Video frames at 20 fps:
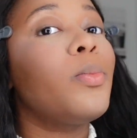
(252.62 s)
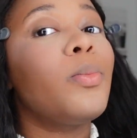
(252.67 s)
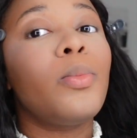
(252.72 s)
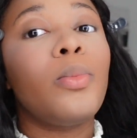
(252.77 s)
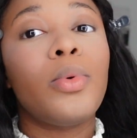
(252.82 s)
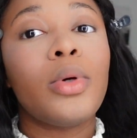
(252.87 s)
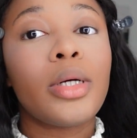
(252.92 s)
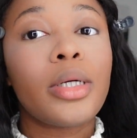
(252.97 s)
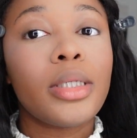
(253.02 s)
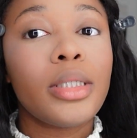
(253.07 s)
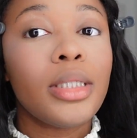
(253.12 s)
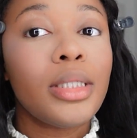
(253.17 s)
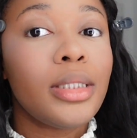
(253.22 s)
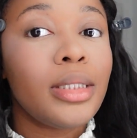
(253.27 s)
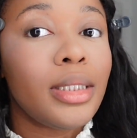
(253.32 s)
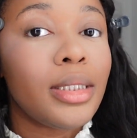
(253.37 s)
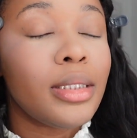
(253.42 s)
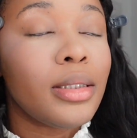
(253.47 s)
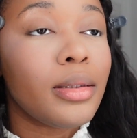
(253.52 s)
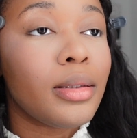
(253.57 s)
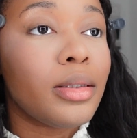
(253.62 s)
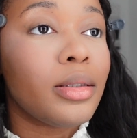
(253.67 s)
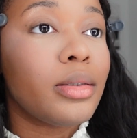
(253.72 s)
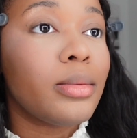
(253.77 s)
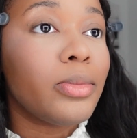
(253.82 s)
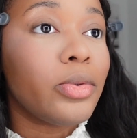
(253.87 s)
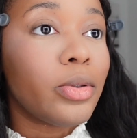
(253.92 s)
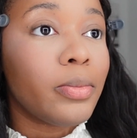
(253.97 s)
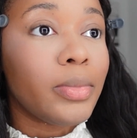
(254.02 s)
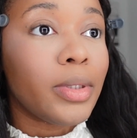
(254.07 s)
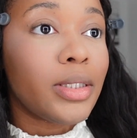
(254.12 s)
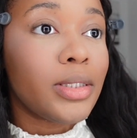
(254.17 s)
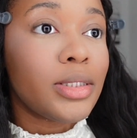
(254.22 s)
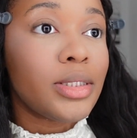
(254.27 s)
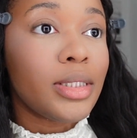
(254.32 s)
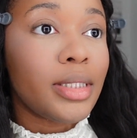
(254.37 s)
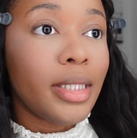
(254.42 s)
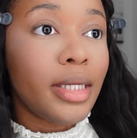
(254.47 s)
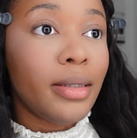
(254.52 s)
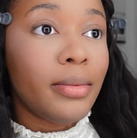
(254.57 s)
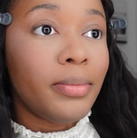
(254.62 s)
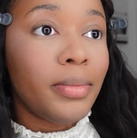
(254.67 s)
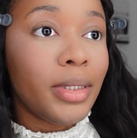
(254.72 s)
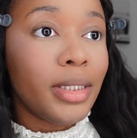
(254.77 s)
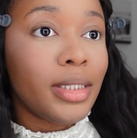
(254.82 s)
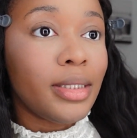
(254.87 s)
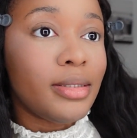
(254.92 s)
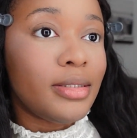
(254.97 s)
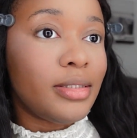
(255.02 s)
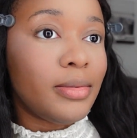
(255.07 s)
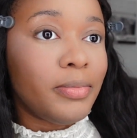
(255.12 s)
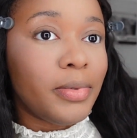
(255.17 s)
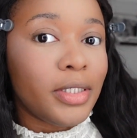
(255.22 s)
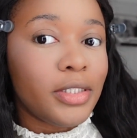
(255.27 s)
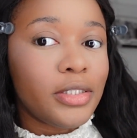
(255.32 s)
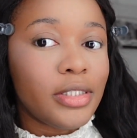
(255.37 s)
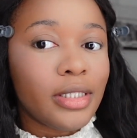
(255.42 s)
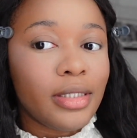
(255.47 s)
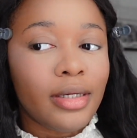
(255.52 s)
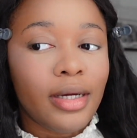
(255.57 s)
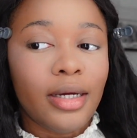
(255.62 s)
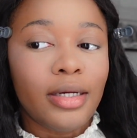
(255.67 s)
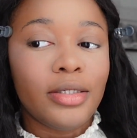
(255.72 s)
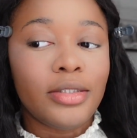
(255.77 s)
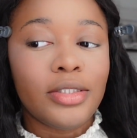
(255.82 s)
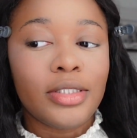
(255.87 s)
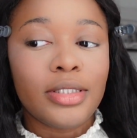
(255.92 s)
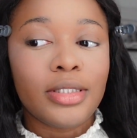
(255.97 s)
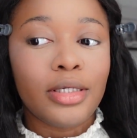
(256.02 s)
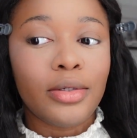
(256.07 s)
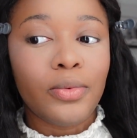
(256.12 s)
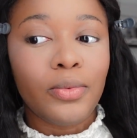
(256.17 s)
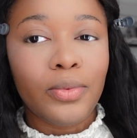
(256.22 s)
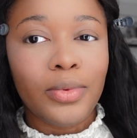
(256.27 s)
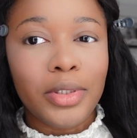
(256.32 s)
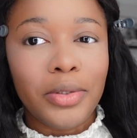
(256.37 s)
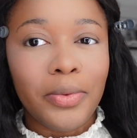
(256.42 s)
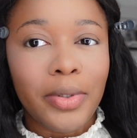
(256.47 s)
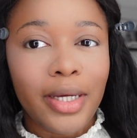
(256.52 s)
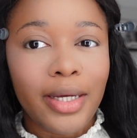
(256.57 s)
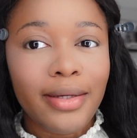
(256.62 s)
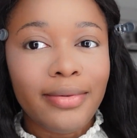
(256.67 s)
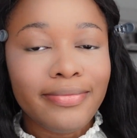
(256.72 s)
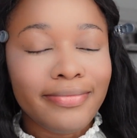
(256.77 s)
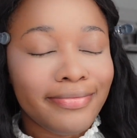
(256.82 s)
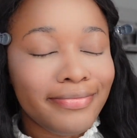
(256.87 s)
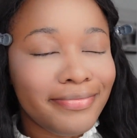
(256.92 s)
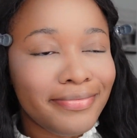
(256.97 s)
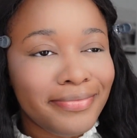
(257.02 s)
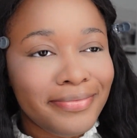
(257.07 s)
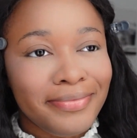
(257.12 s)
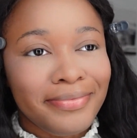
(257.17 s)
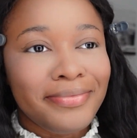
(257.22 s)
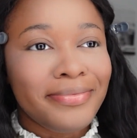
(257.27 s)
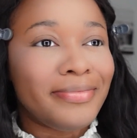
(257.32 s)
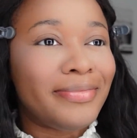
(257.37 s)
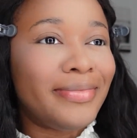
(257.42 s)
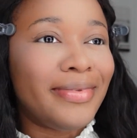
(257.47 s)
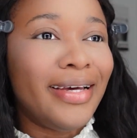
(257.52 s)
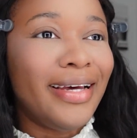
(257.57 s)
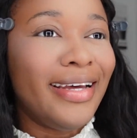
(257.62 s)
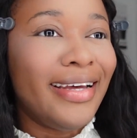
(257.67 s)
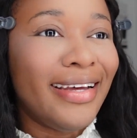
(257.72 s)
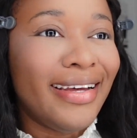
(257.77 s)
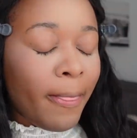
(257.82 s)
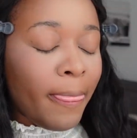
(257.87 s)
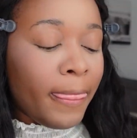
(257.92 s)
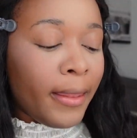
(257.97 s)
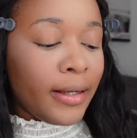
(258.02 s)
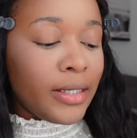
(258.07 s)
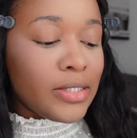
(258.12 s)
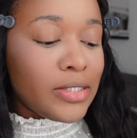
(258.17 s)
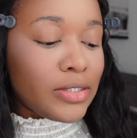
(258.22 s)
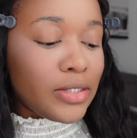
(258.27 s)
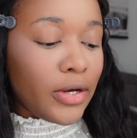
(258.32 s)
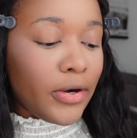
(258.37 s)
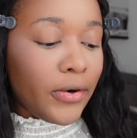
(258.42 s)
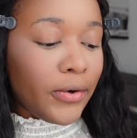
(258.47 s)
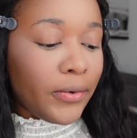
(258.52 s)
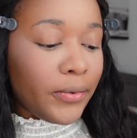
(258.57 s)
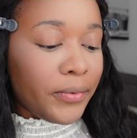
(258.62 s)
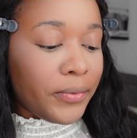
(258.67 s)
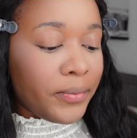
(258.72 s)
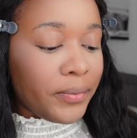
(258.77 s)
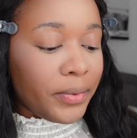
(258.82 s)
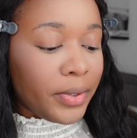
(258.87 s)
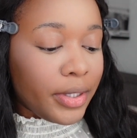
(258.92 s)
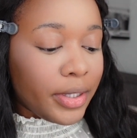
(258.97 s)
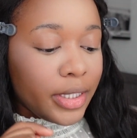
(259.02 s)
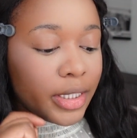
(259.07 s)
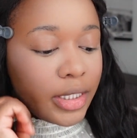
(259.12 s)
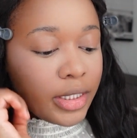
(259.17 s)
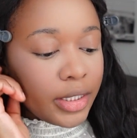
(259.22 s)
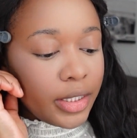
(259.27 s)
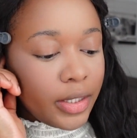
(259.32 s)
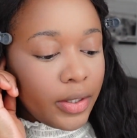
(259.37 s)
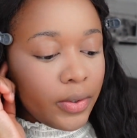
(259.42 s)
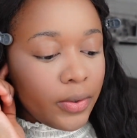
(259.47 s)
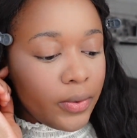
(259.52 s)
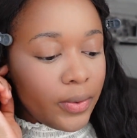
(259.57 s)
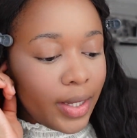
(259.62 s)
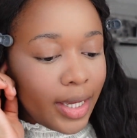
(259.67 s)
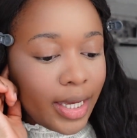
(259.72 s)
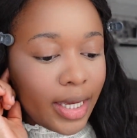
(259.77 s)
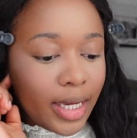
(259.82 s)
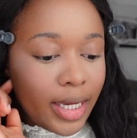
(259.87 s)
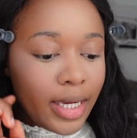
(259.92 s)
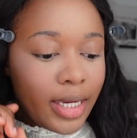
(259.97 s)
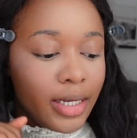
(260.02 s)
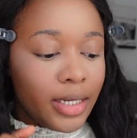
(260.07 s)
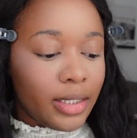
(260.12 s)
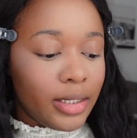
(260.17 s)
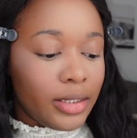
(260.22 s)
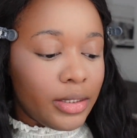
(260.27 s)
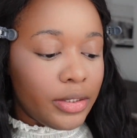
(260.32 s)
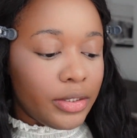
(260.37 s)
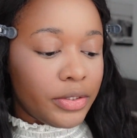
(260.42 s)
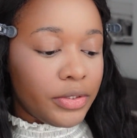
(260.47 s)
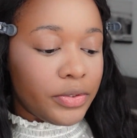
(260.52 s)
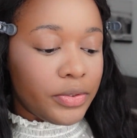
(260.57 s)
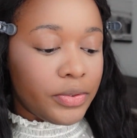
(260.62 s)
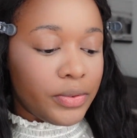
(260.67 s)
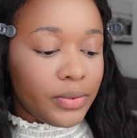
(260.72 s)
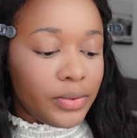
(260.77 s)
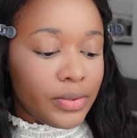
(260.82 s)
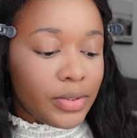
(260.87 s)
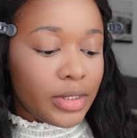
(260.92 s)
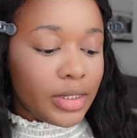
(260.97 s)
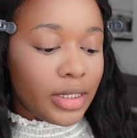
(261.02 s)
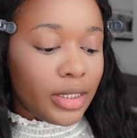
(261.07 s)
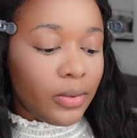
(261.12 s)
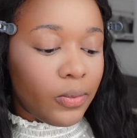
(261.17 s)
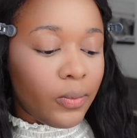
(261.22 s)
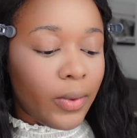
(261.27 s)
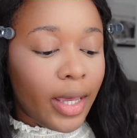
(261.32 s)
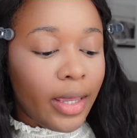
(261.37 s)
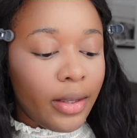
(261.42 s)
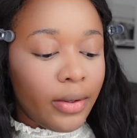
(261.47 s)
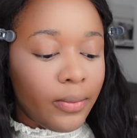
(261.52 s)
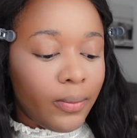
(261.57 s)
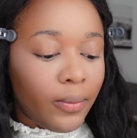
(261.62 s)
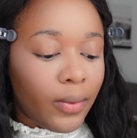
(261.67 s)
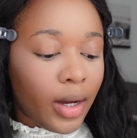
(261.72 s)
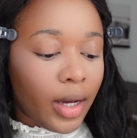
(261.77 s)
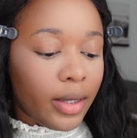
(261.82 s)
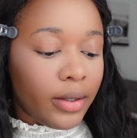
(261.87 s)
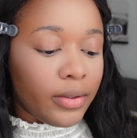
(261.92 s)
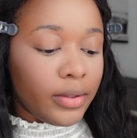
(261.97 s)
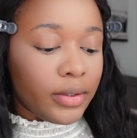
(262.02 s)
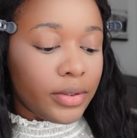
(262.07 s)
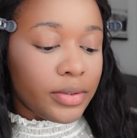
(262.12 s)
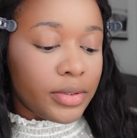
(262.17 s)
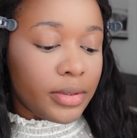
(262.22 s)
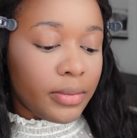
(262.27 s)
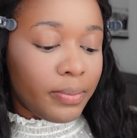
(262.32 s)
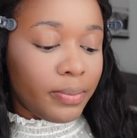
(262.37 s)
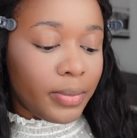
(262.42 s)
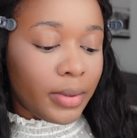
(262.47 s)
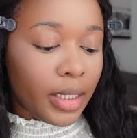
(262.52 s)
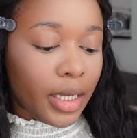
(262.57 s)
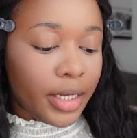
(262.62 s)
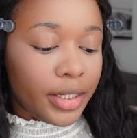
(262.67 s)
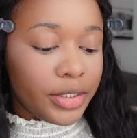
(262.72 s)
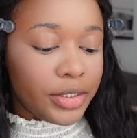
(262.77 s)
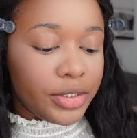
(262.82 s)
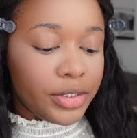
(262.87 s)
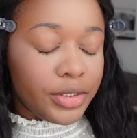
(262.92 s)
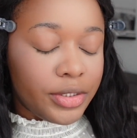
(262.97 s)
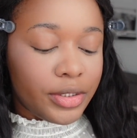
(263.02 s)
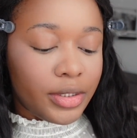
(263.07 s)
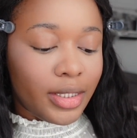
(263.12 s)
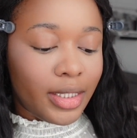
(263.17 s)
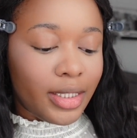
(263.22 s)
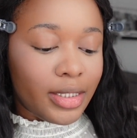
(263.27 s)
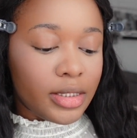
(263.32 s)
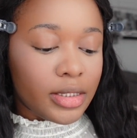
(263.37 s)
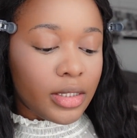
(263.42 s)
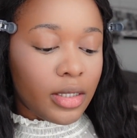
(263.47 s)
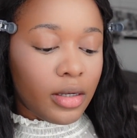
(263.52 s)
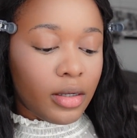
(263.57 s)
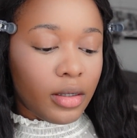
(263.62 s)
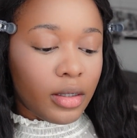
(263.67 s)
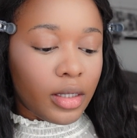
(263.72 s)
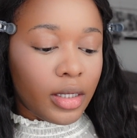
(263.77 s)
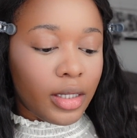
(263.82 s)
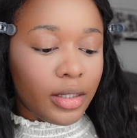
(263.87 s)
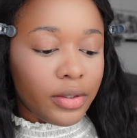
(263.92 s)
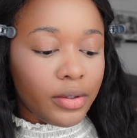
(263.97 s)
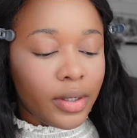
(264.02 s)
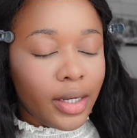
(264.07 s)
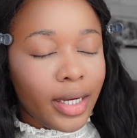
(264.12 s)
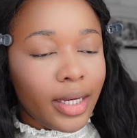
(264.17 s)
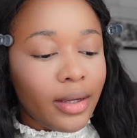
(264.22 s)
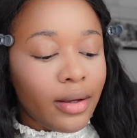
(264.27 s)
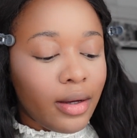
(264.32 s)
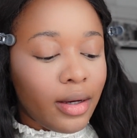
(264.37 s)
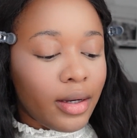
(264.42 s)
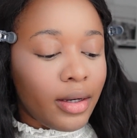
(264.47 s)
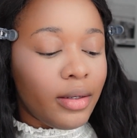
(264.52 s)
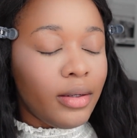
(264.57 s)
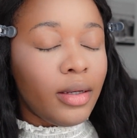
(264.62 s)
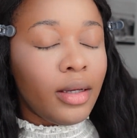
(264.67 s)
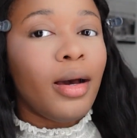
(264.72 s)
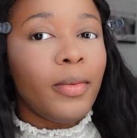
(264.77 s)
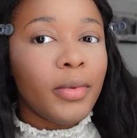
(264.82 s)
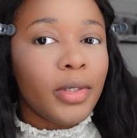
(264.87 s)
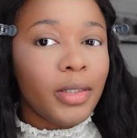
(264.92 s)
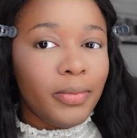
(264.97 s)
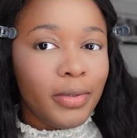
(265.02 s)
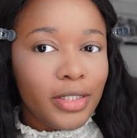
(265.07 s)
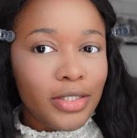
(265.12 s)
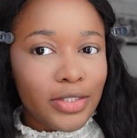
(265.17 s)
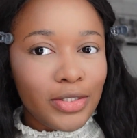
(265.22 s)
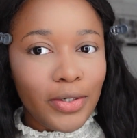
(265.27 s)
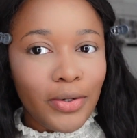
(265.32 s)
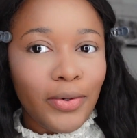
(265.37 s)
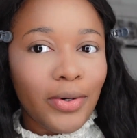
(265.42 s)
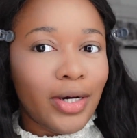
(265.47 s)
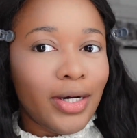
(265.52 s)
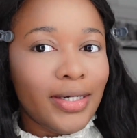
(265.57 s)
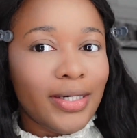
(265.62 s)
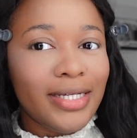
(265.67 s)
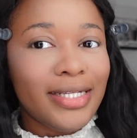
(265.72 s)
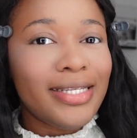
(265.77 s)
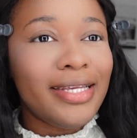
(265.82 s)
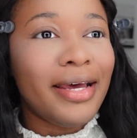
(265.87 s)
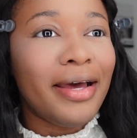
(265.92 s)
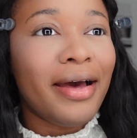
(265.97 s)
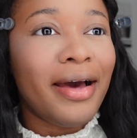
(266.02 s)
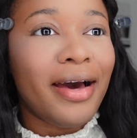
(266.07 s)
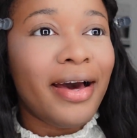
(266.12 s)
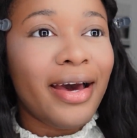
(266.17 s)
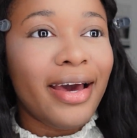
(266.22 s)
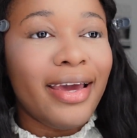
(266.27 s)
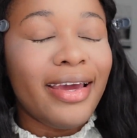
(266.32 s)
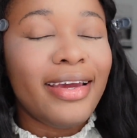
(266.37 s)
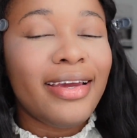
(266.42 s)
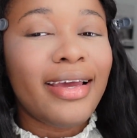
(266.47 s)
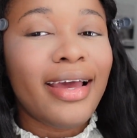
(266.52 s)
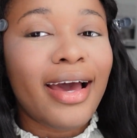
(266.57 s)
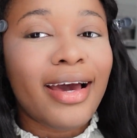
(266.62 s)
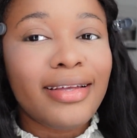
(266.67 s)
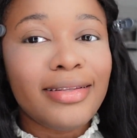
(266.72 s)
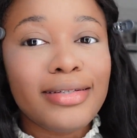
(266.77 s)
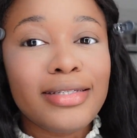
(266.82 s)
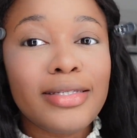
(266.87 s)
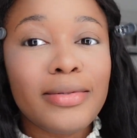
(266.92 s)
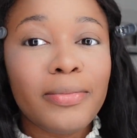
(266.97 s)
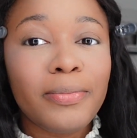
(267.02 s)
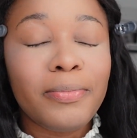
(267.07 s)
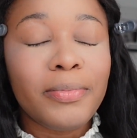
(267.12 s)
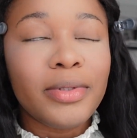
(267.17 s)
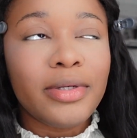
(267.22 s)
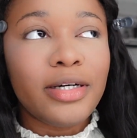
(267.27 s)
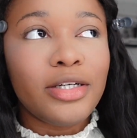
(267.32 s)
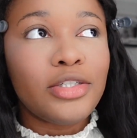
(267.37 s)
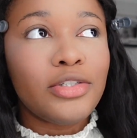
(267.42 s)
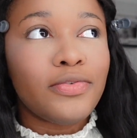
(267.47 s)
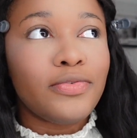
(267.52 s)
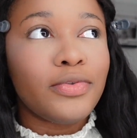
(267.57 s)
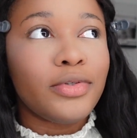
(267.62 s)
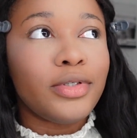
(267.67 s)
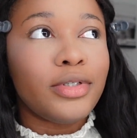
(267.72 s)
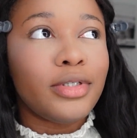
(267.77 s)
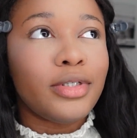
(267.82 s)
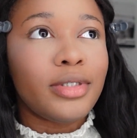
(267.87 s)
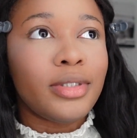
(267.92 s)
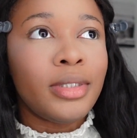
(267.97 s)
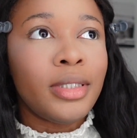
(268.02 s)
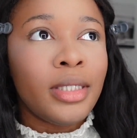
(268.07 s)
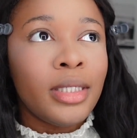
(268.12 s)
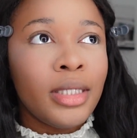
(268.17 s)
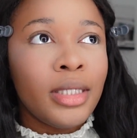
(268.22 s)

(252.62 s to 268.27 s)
We're gonna need a little more blush than that because the blush kind of just went away. So we're gonna go ahead and use the Wet n Wild blush. It's called Color Icon. I'm gonna be so honest, I had this blush for